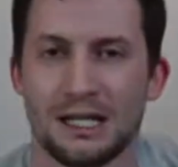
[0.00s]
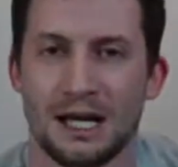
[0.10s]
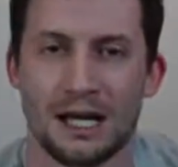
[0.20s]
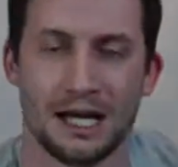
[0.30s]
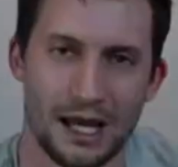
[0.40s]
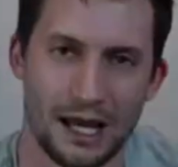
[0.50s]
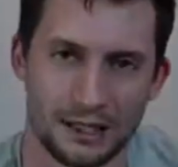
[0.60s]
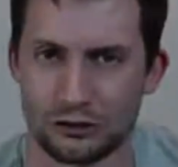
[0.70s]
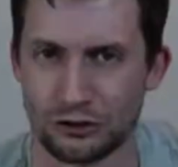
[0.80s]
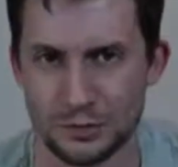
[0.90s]
like a cross
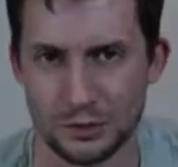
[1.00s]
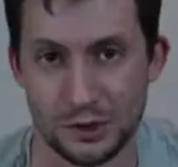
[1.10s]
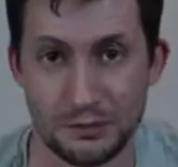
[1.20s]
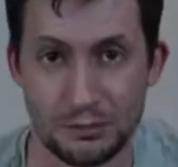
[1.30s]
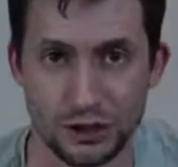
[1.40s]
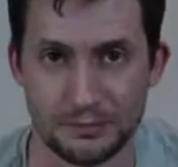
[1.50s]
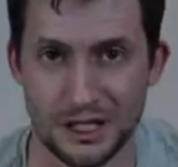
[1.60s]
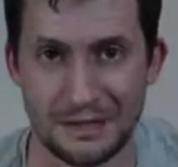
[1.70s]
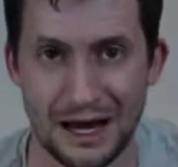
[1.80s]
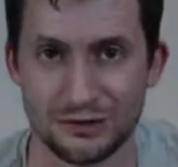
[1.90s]
between a push-up and a
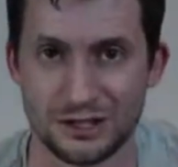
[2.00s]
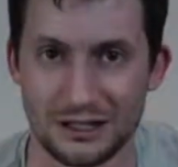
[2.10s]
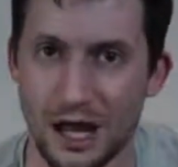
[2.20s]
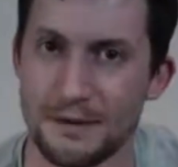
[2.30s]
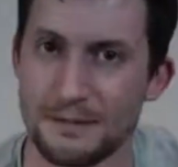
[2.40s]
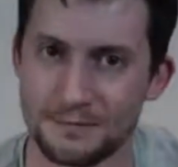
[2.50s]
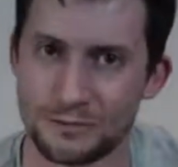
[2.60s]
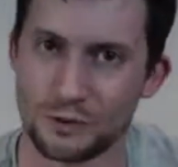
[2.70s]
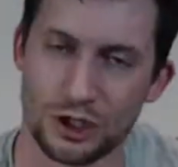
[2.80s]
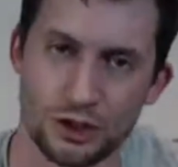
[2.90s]
mountain climber. So we're going
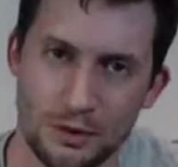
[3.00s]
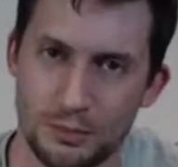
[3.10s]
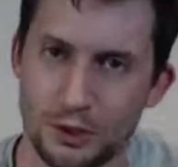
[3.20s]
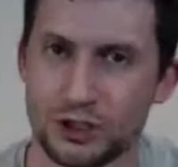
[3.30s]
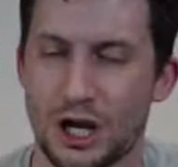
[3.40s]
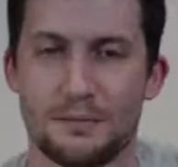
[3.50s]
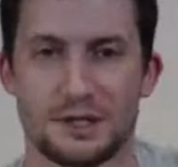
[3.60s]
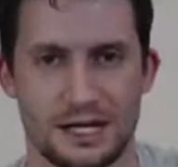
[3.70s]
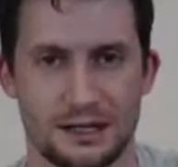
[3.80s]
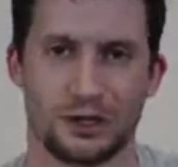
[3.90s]
to do a push-up and then
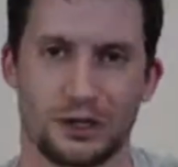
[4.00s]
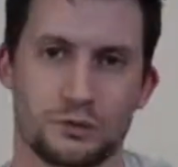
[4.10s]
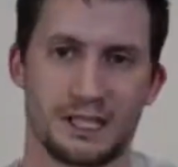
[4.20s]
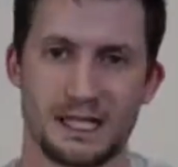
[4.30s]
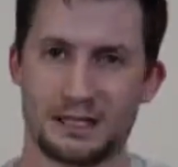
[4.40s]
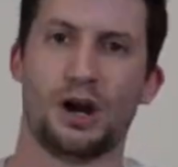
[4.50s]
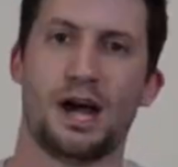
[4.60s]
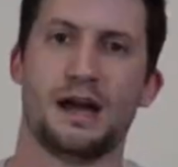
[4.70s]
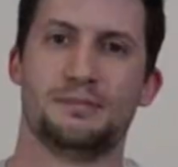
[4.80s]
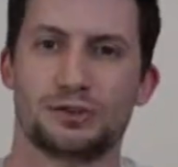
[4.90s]
bring one knee right up
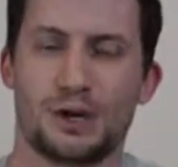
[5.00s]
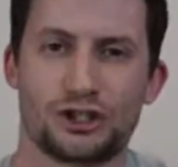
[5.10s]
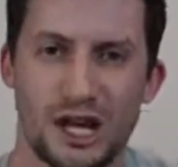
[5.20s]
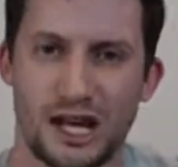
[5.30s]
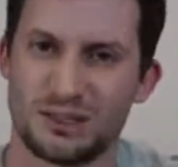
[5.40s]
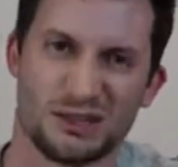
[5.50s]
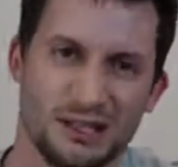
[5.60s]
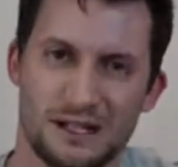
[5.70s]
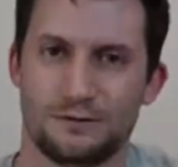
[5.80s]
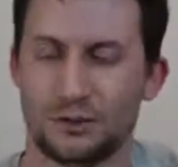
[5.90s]
into our chest. We're going to lean
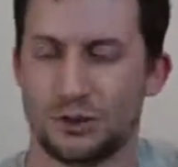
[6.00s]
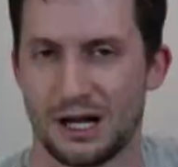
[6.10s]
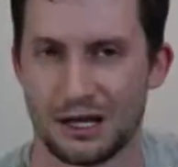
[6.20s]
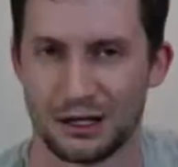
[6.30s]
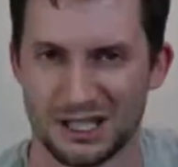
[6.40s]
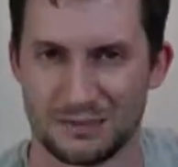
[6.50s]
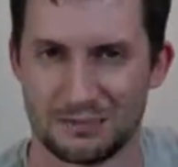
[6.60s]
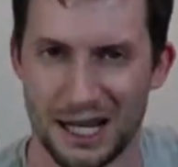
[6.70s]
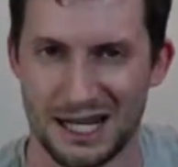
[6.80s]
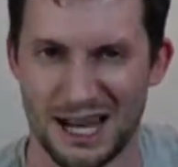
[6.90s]
forward. I'm going to explain
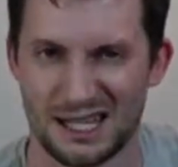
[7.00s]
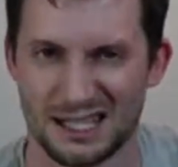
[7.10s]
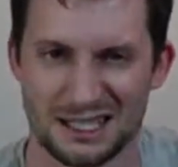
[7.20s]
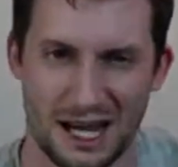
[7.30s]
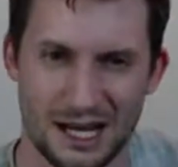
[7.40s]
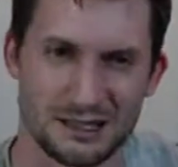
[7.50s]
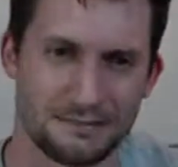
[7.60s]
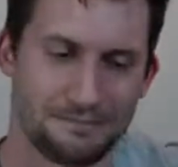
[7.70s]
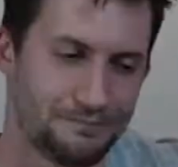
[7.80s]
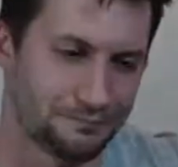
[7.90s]
that in a second.
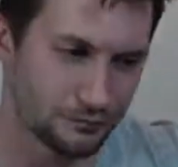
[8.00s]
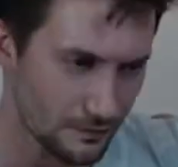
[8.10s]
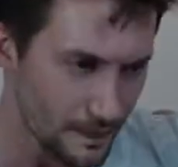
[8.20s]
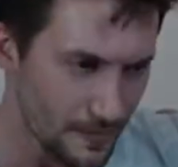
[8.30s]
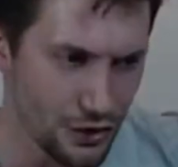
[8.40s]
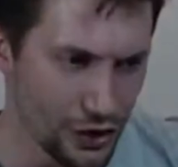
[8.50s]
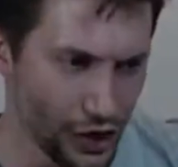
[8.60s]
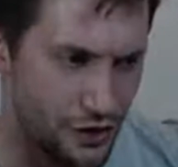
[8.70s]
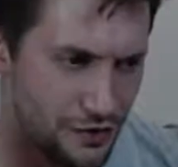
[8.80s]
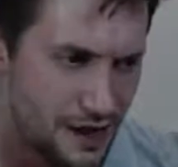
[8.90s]
Then
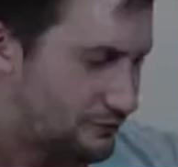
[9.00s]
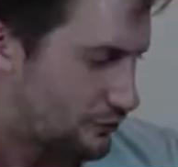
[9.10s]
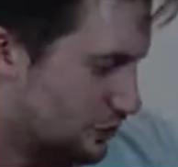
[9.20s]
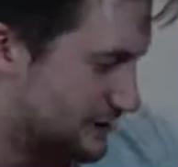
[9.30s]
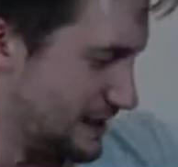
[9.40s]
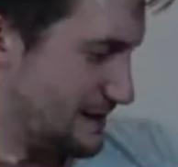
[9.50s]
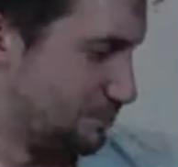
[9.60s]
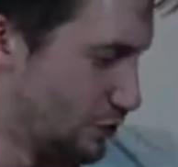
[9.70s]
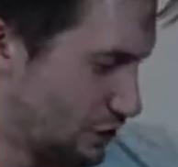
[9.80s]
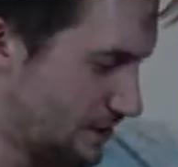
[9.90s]
we've got deep
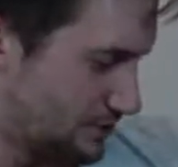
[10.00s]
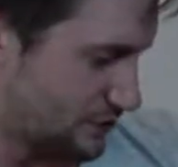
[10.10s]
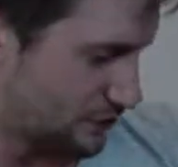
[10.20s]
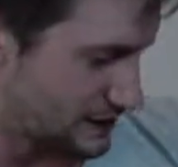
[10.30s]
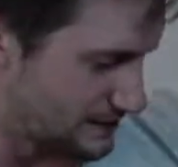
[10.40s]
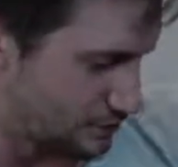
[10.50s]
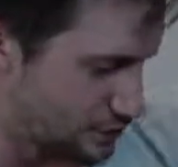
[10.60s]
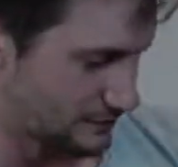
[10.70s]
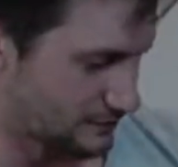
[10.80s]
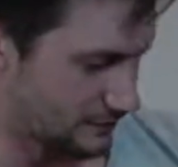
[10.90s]
push-ups. So the deep push-ups for
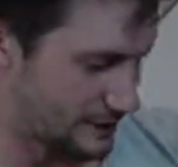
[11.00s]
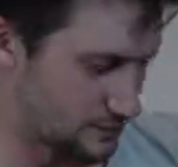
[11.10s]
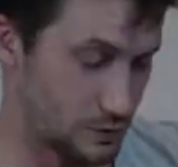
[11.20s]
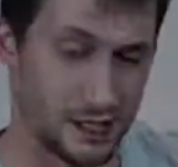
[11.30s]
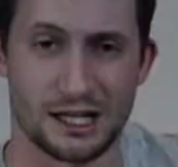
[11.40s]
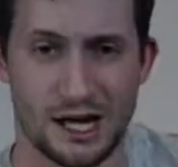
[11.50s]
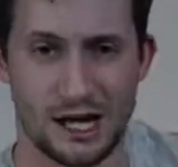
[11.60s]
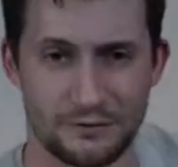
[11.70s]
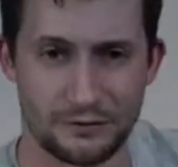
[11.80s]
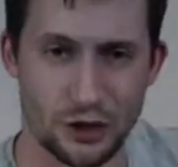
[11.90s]
this week, I've
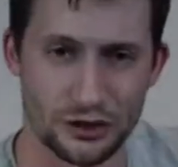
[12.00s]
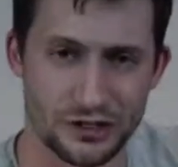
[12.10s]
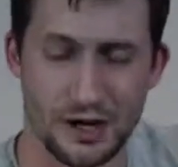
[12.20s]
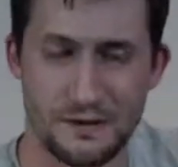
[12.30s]
got some